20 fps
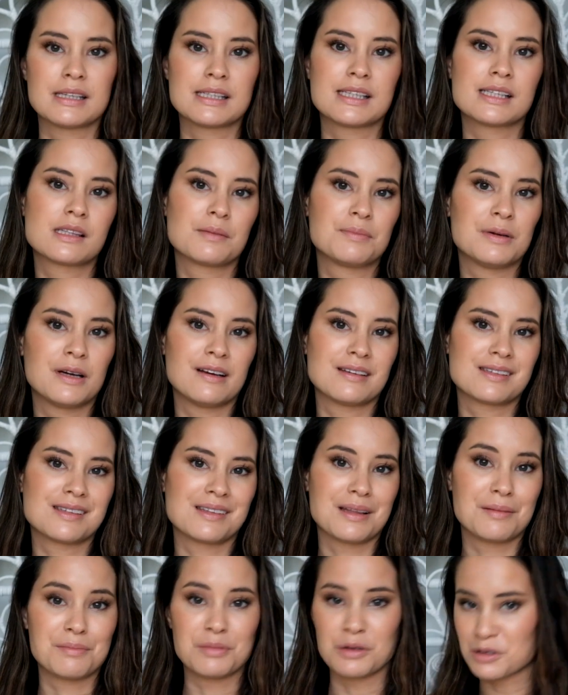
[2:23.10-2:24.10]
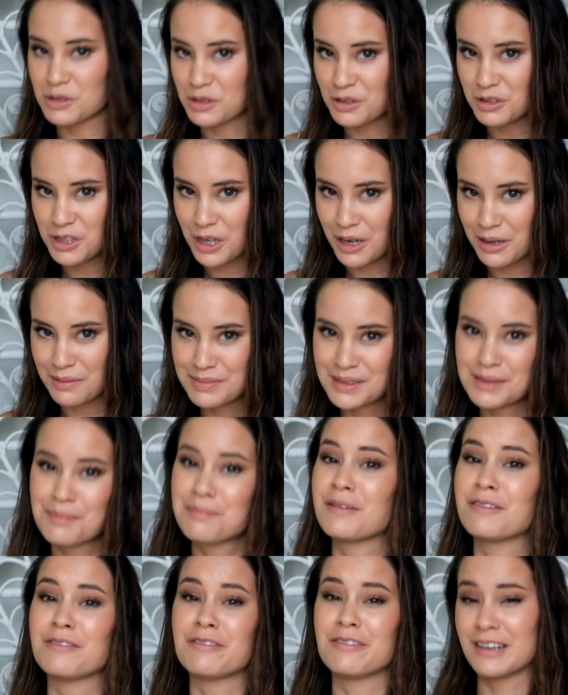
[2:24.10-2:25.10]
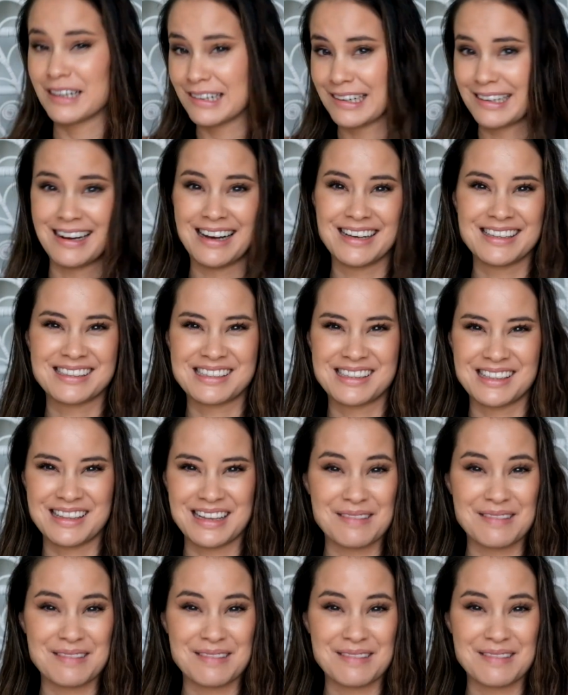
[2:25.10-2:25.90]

this is the person that books you jobs. Be very nice to